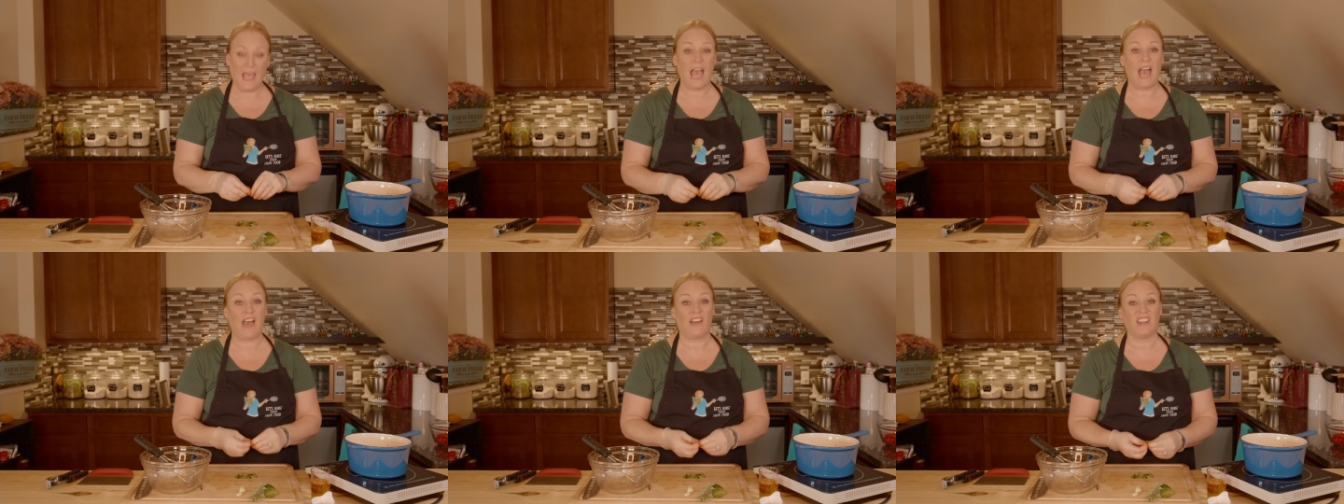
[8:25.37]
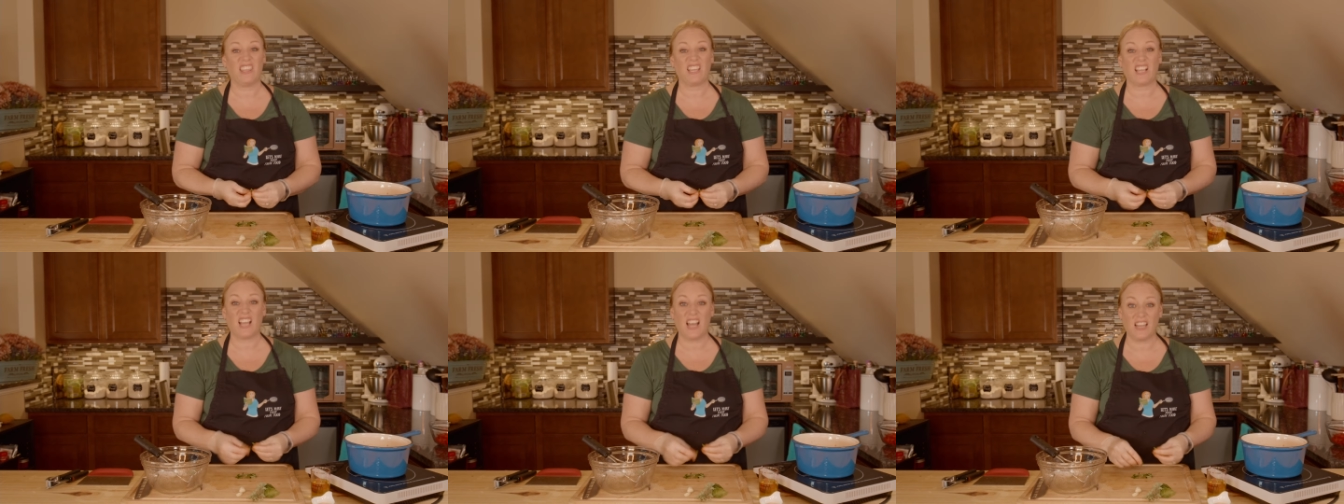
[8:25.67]
out
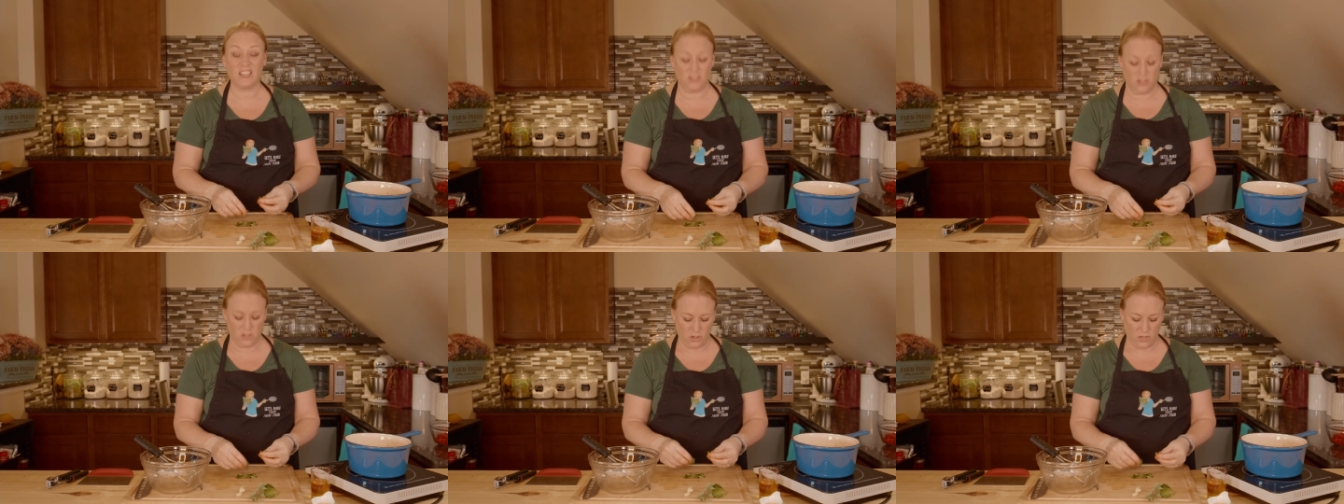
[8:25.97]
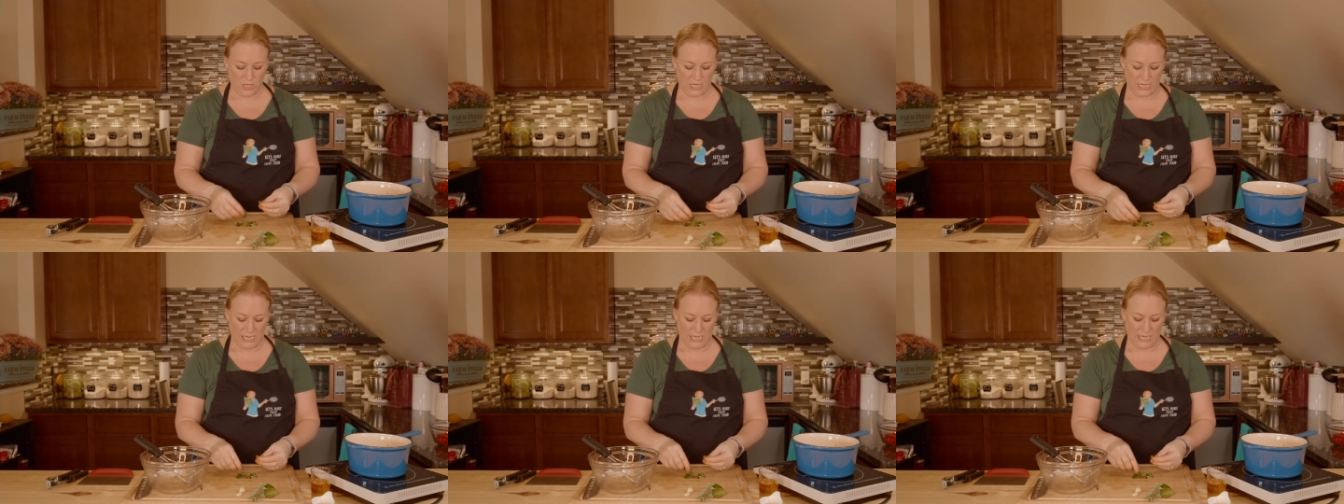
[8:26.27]
of the
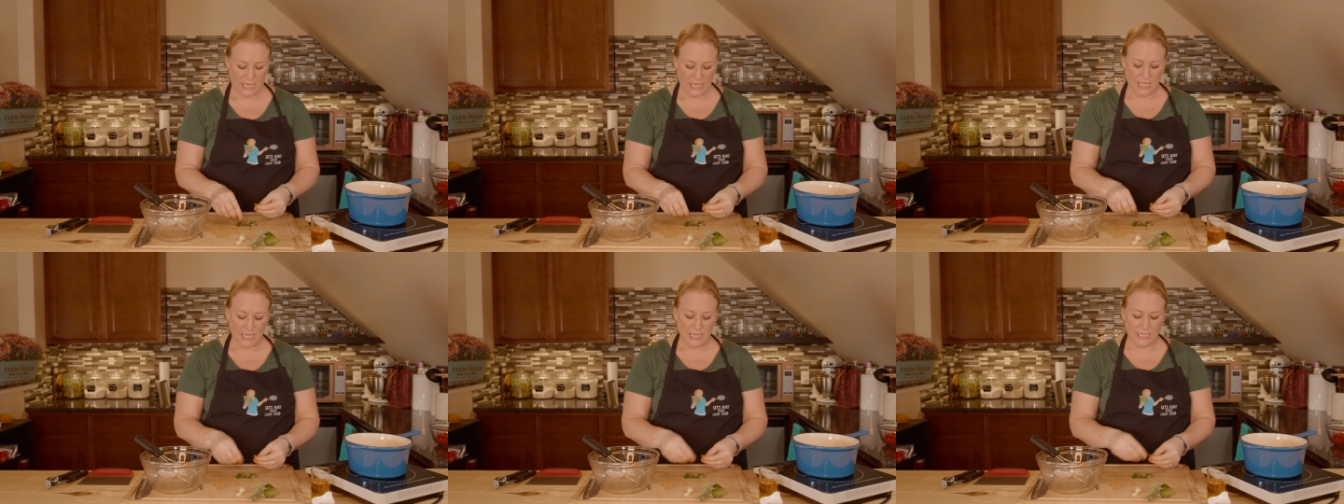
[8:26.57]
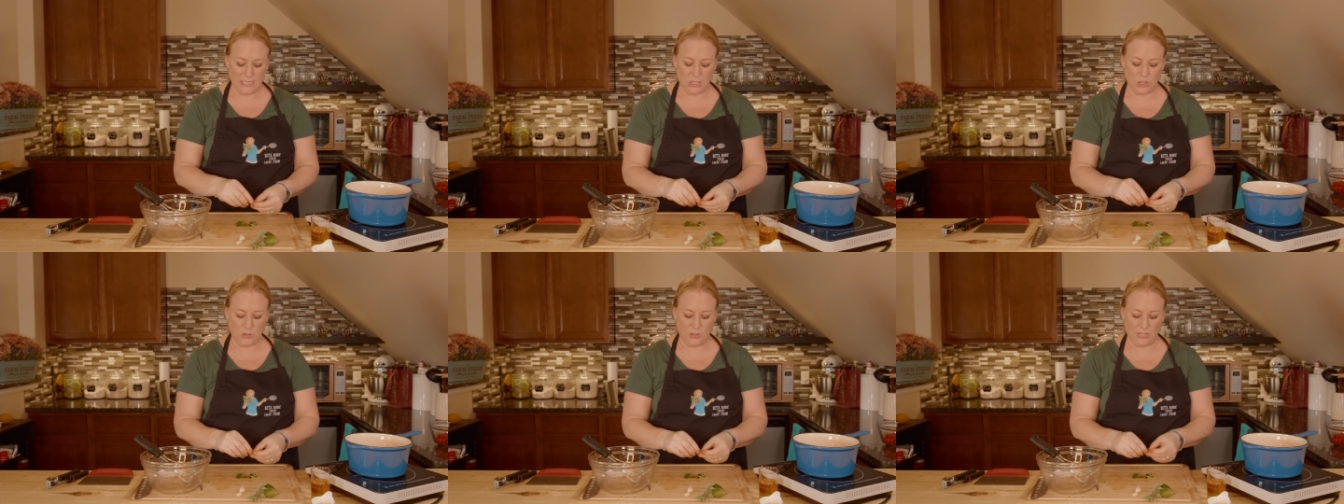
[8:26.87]
country
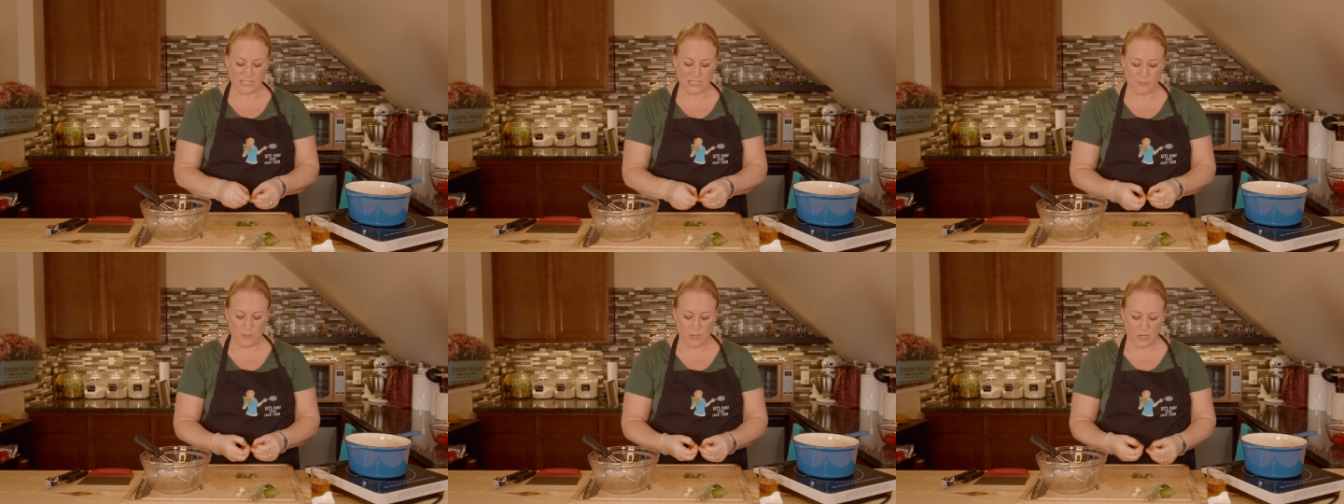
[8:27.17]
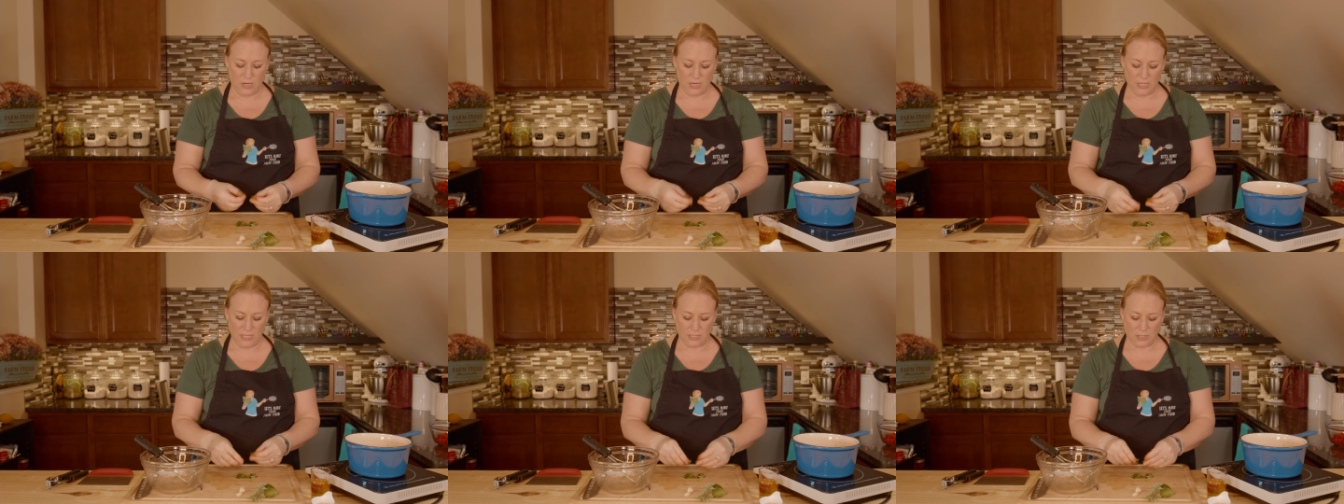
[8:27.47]
to
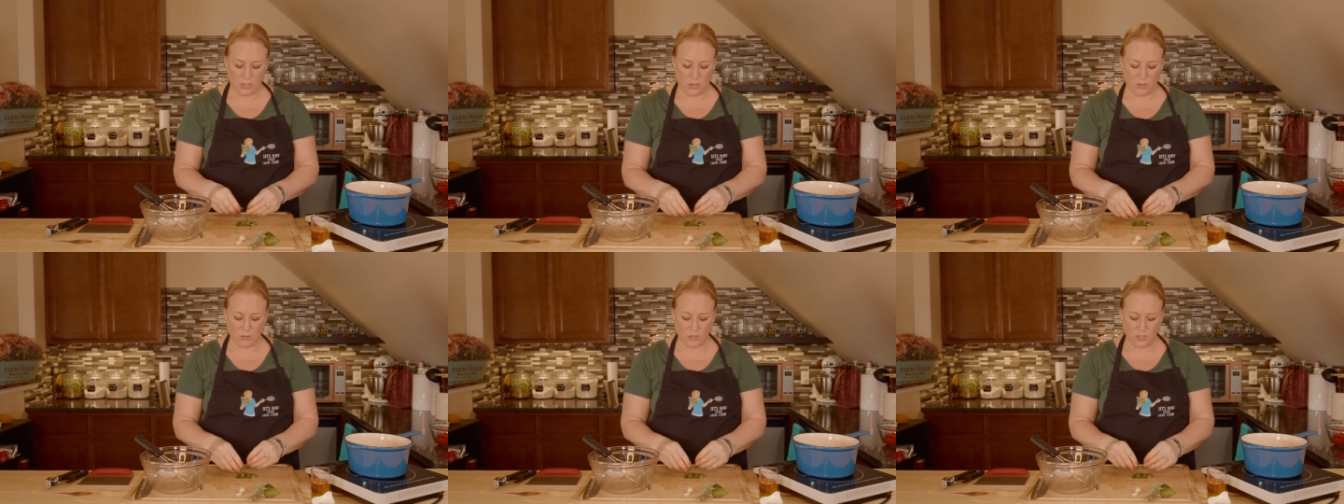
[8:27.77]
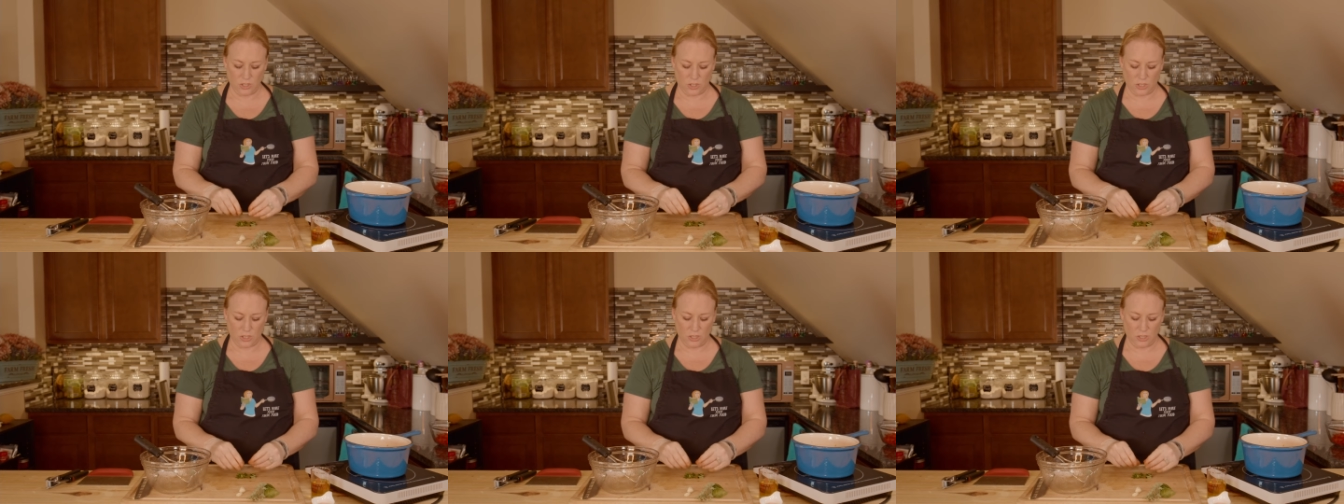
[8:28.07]
experience
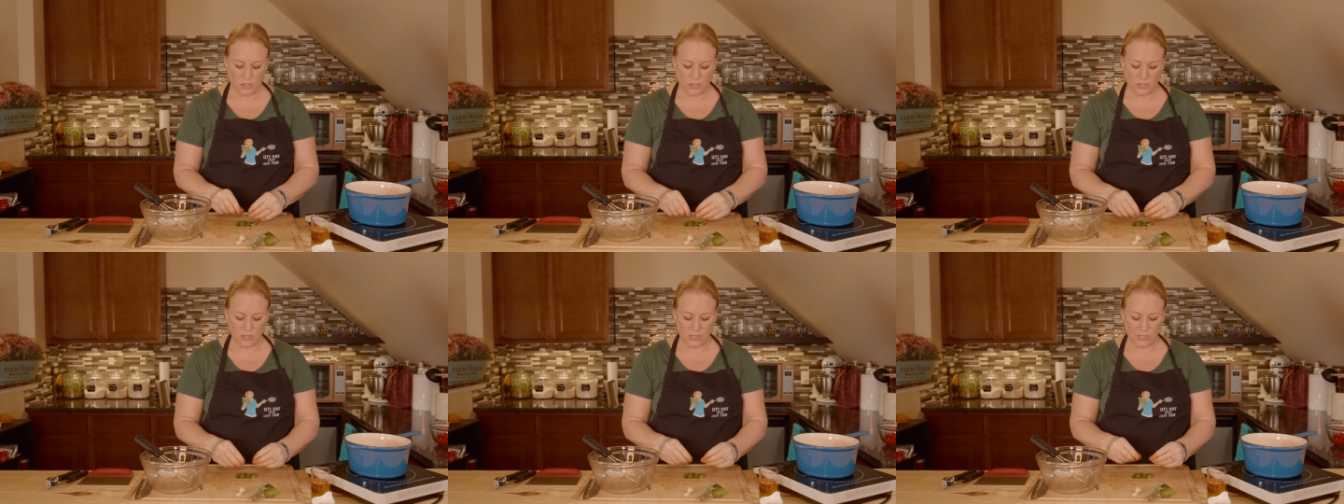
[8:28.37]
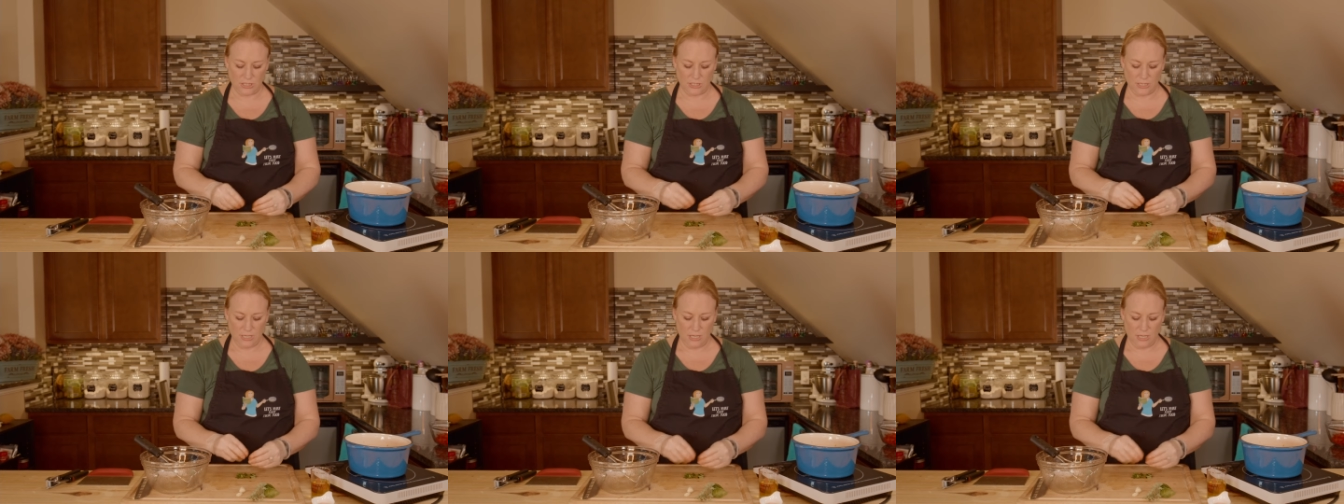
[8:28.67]
cultures,